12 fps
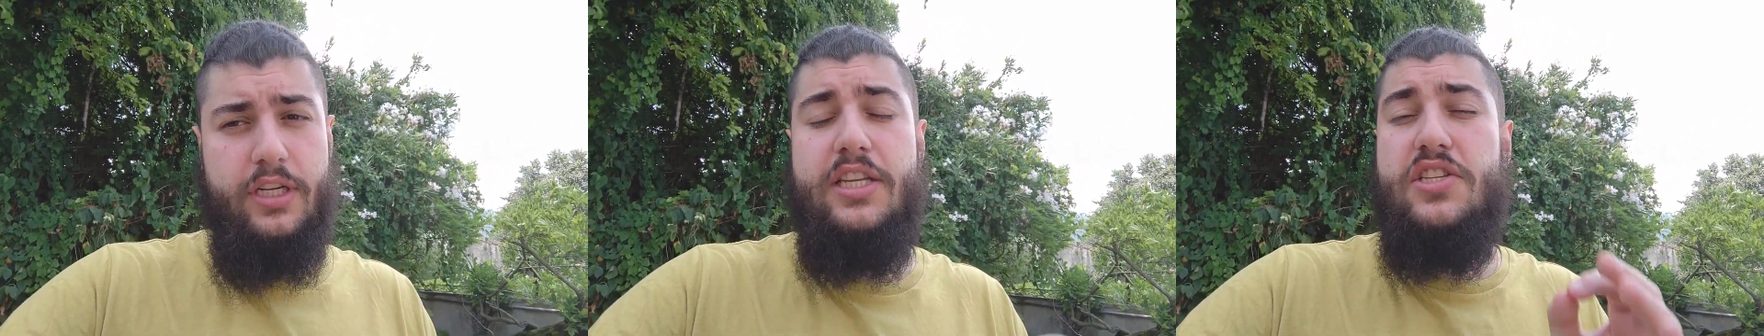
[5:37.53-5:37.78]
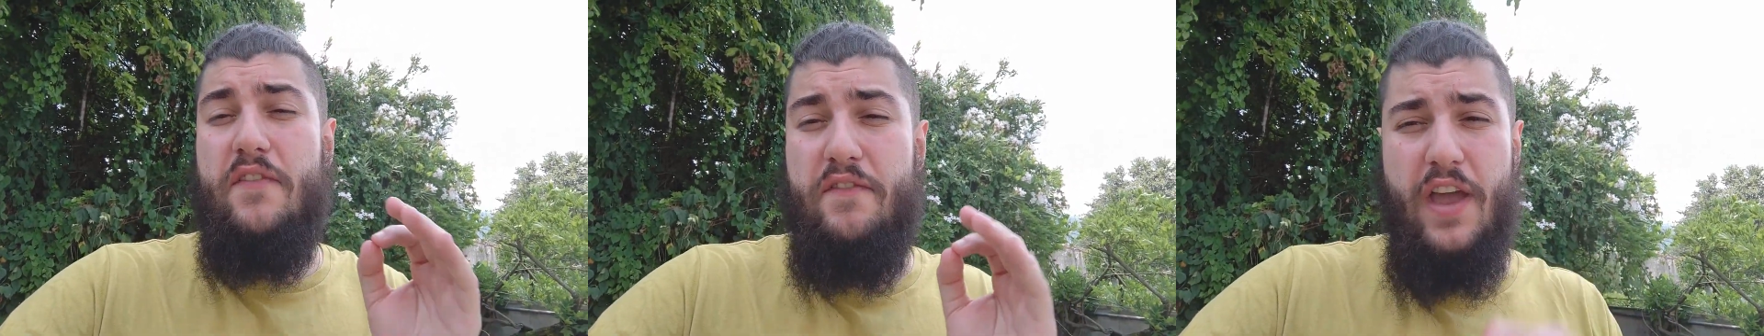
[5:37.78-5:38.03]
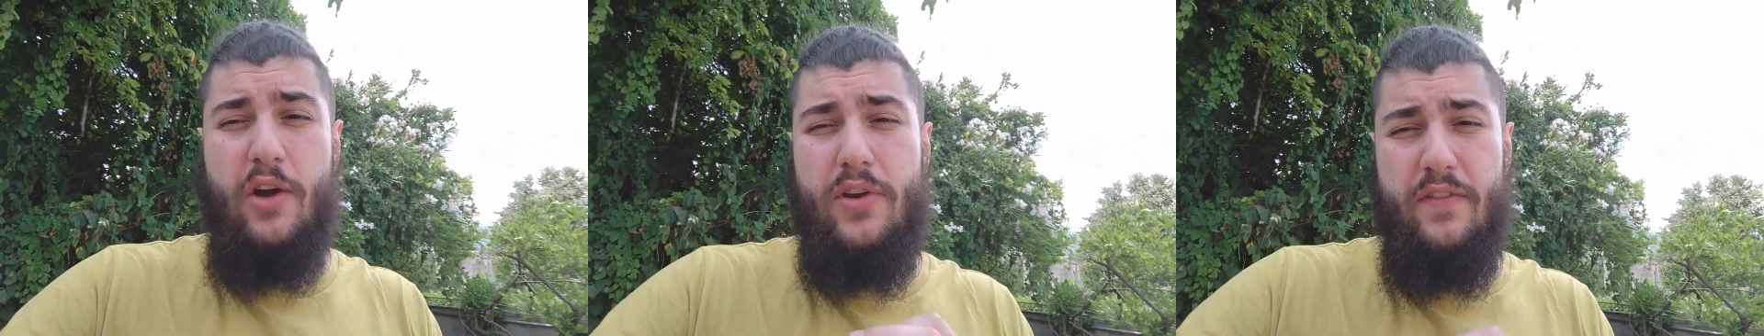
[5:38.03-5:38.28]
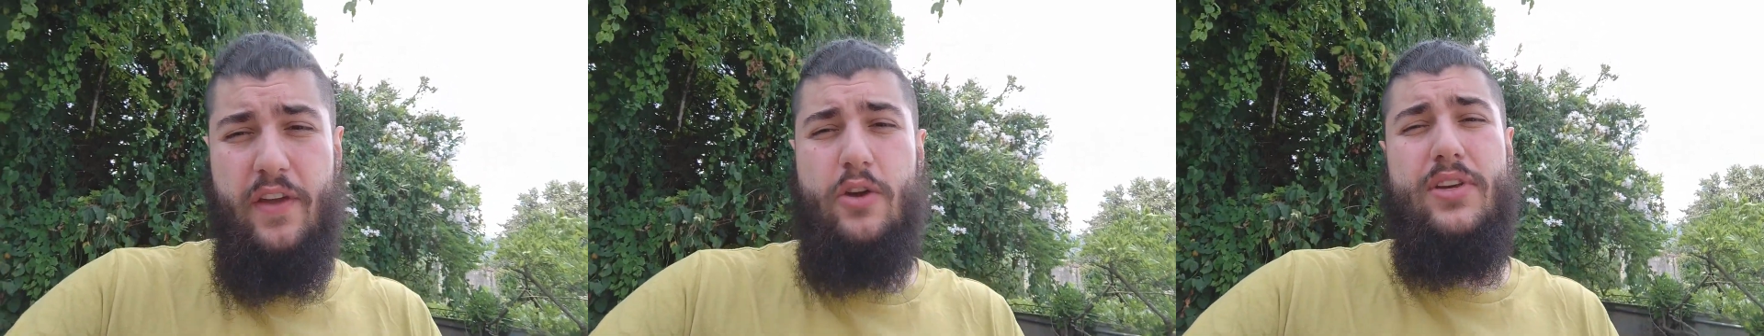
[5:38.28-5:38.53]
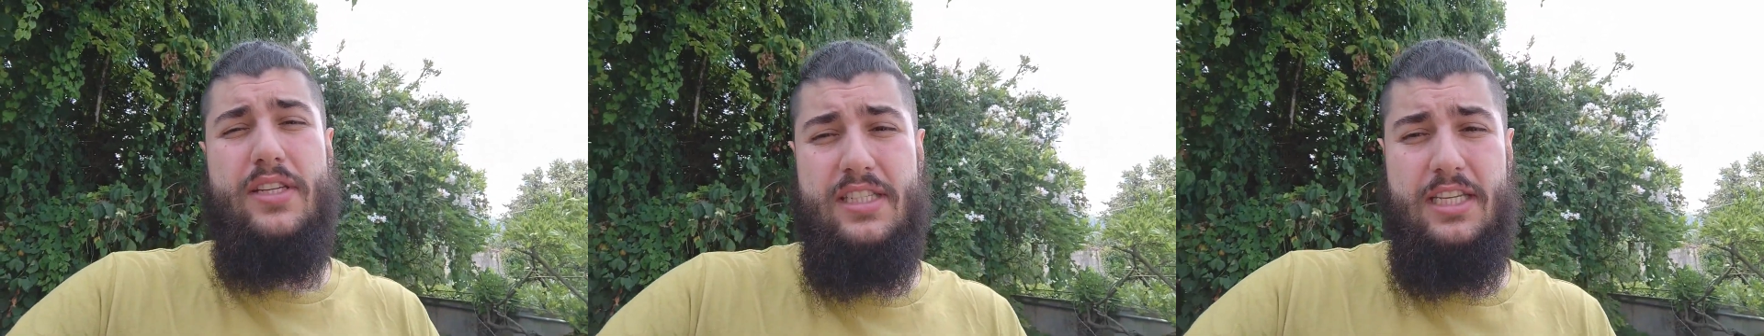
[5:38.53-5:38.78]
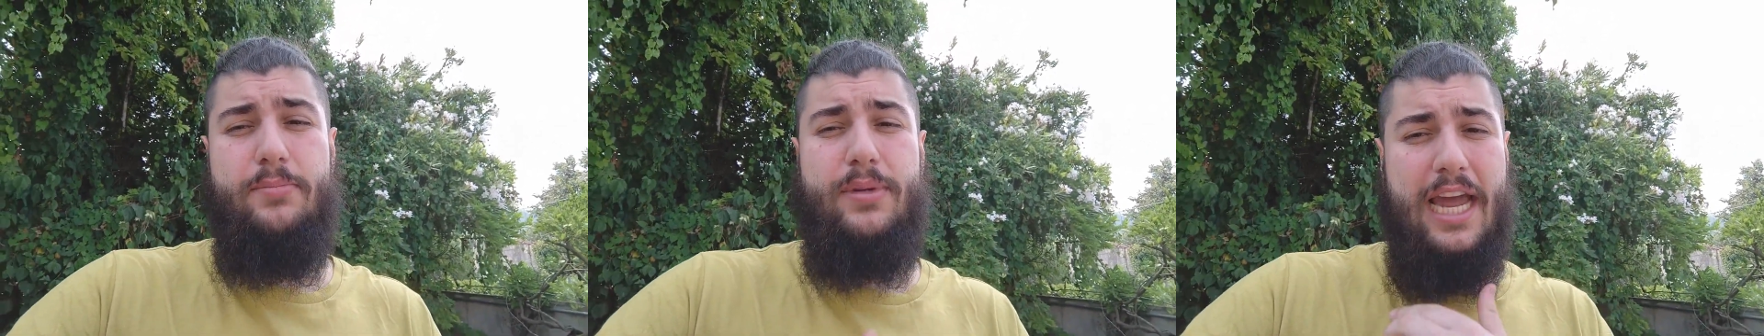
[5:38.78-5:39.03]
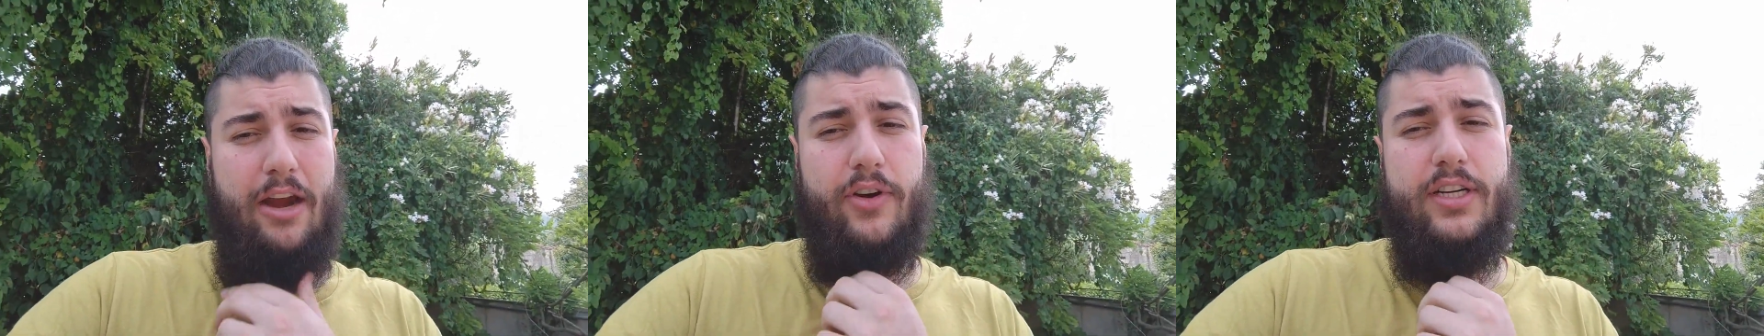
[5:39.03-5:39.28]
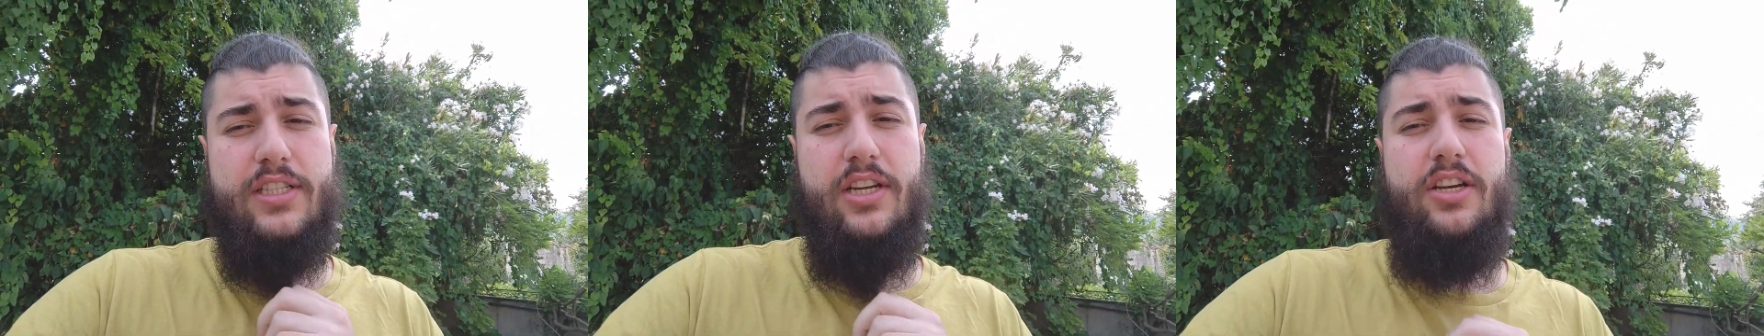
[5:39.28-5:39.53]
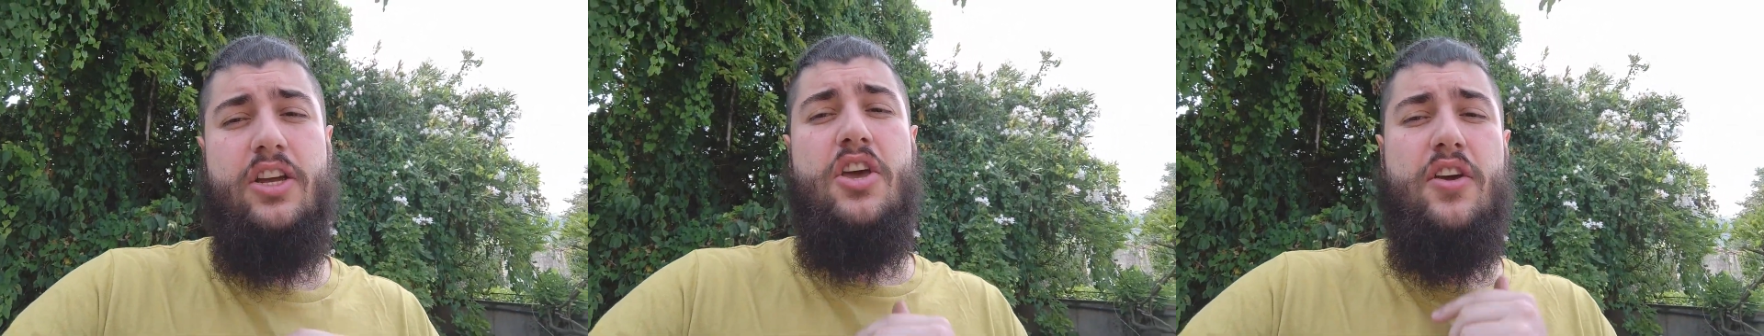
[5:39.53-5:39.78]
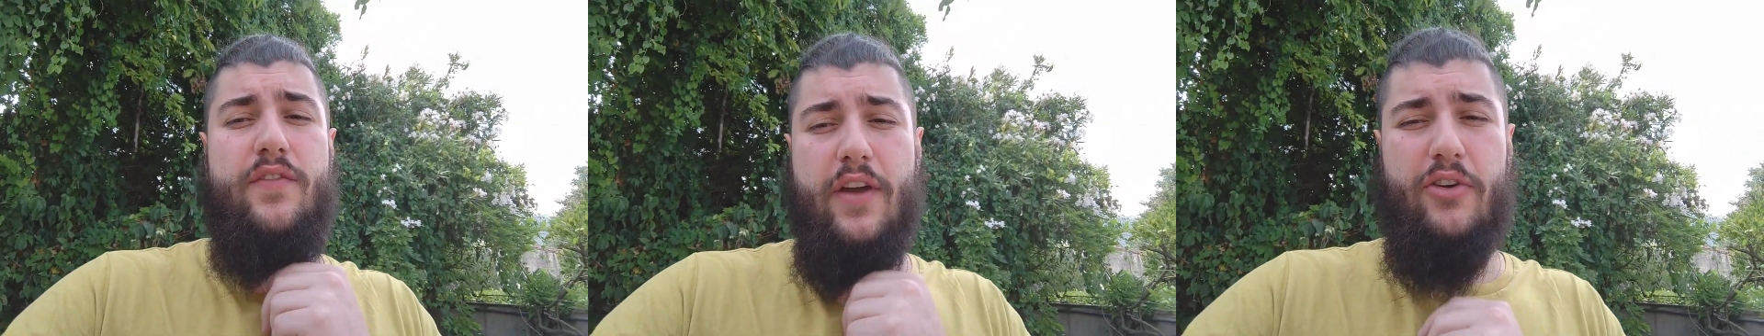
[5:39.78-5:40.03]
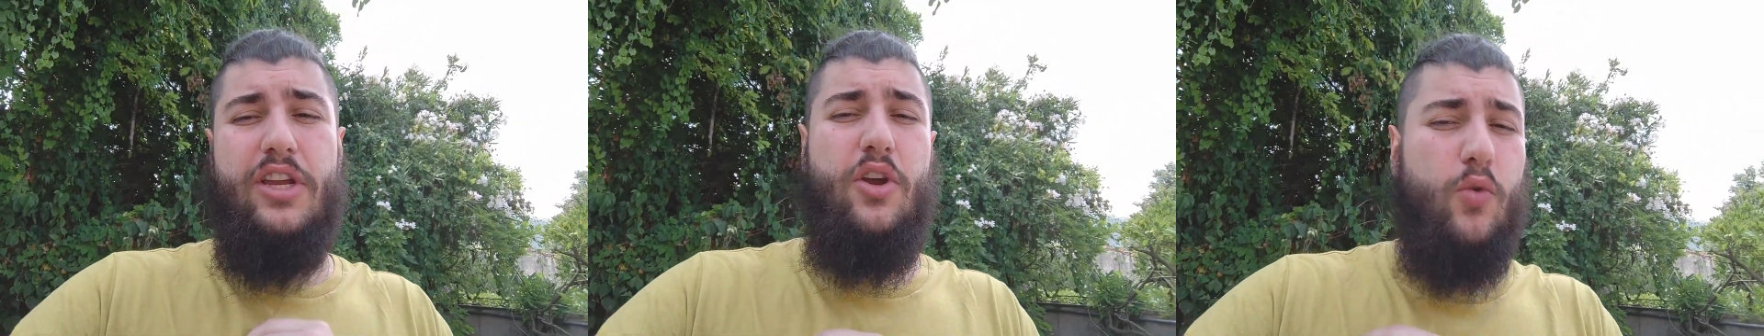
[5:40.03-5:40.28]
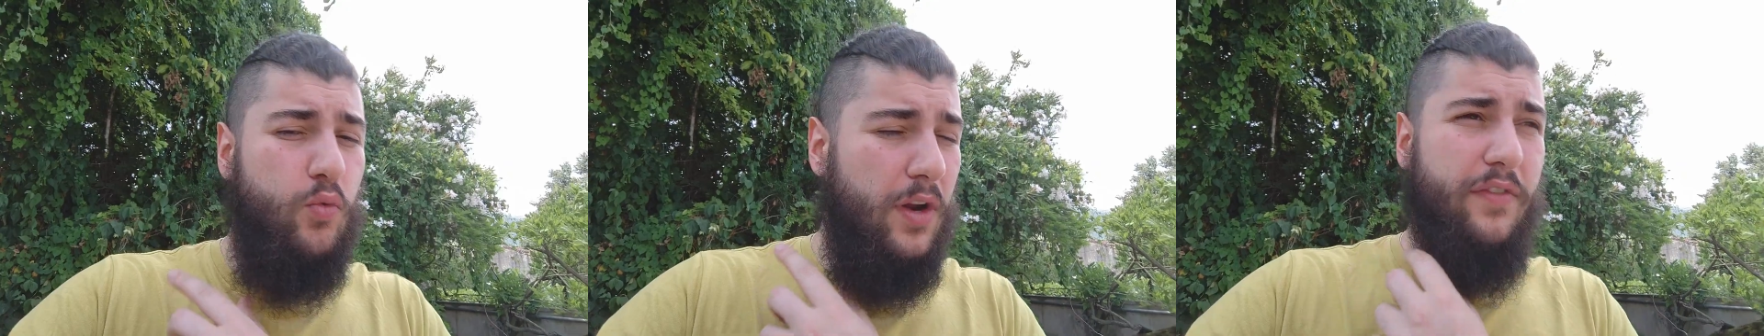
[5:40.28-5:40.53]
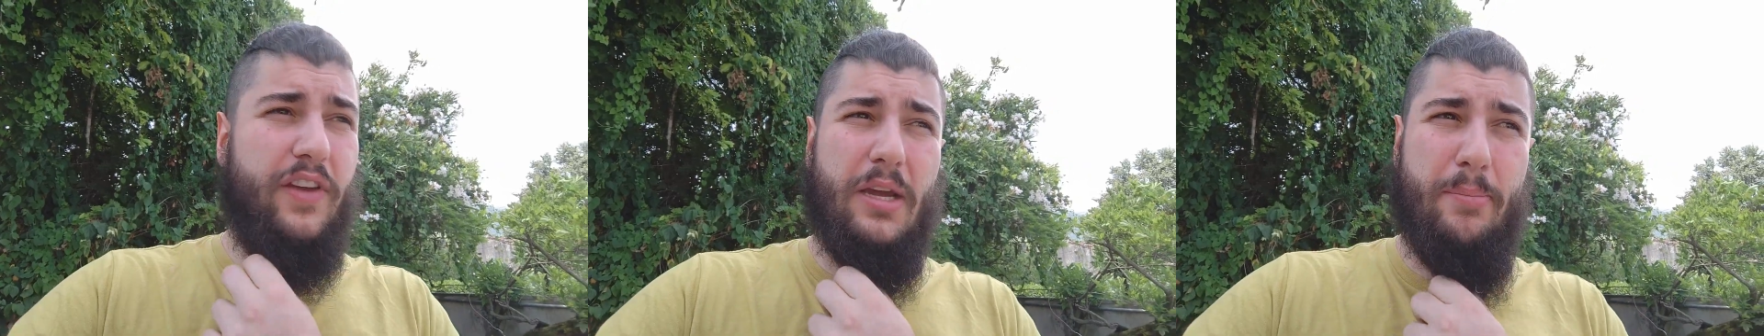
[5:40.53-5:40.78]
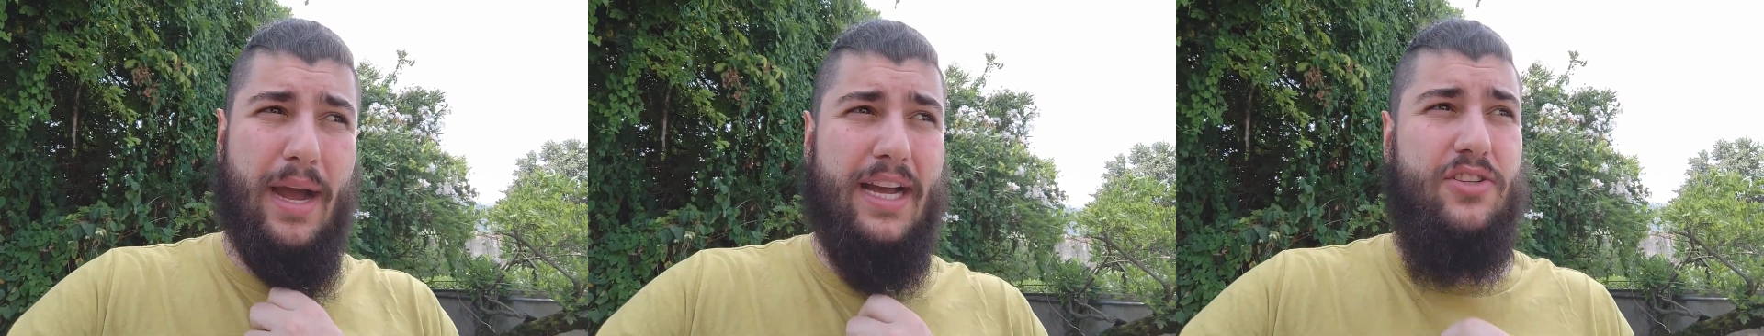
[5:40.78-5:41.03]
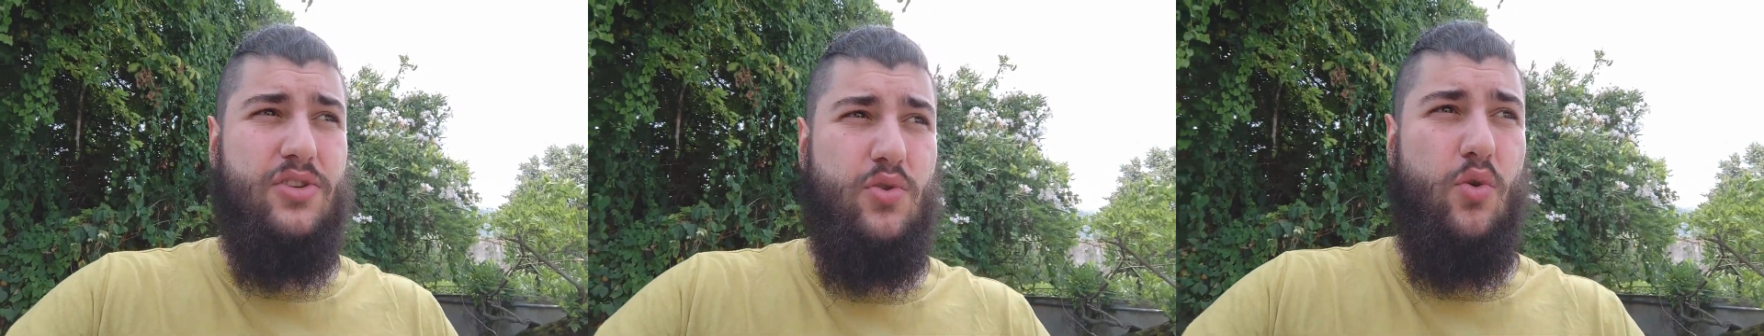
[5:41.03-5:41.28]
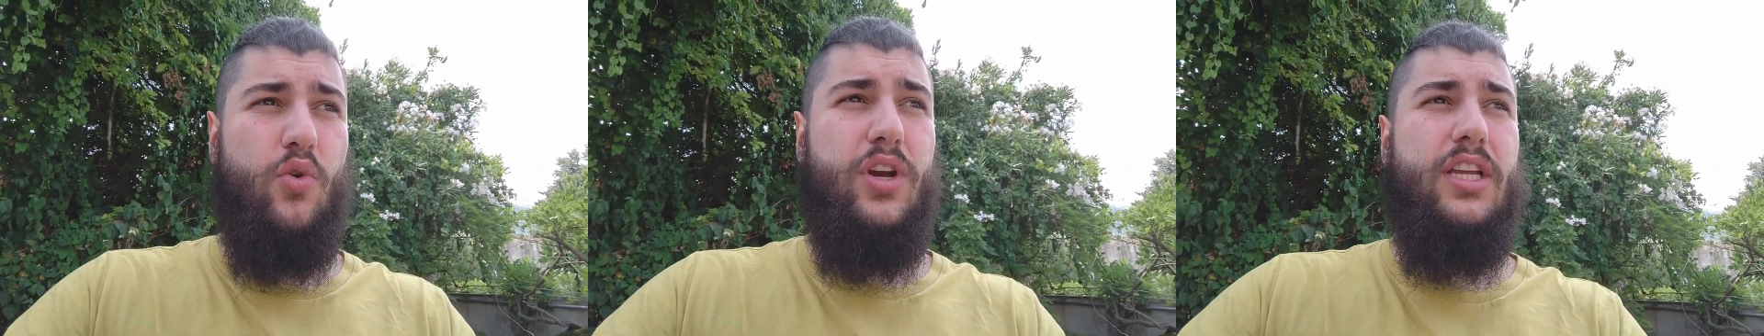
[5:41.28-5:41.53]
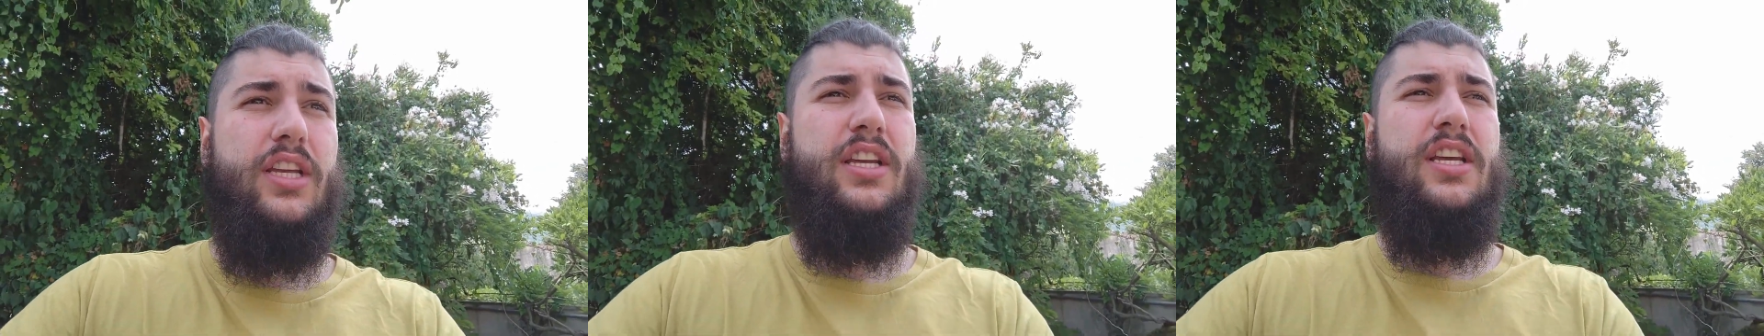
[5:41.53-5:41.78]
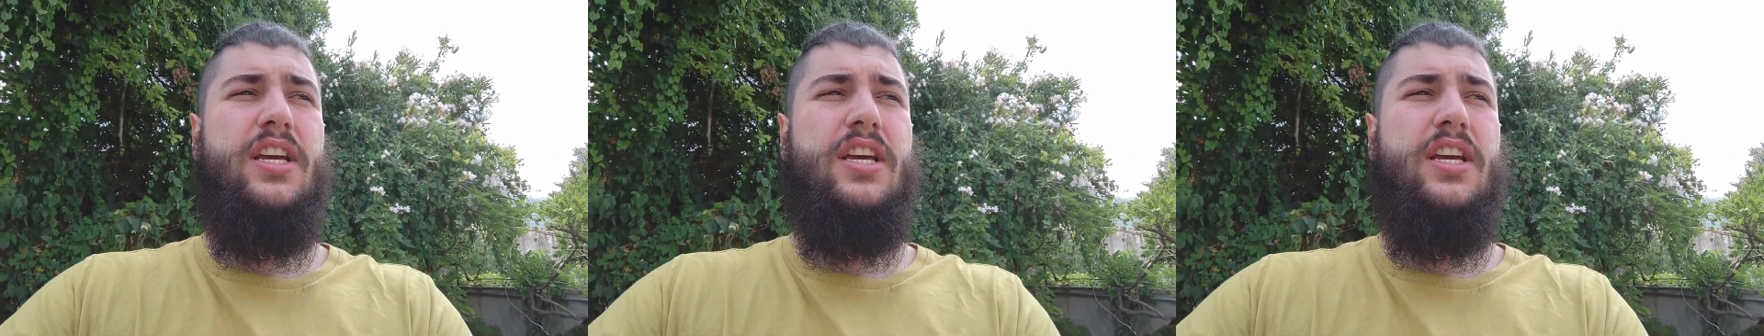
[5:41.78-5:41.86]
He's a very, very deep character, very horrific backstory,